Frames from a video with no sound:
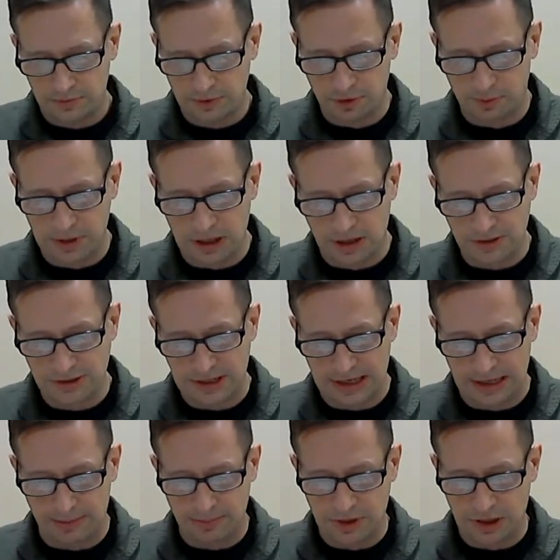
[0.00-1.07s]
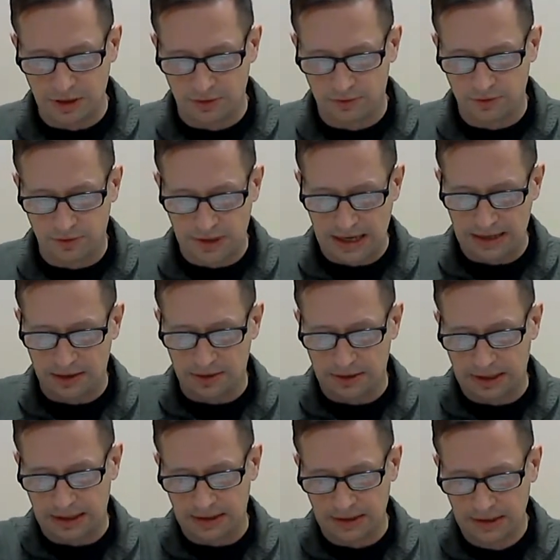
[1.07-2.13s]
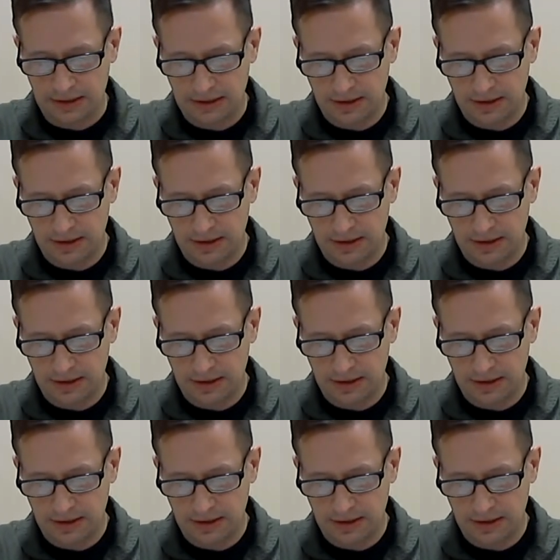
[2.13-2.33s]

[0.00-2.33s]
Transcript: you'll be all set up to go through that clinic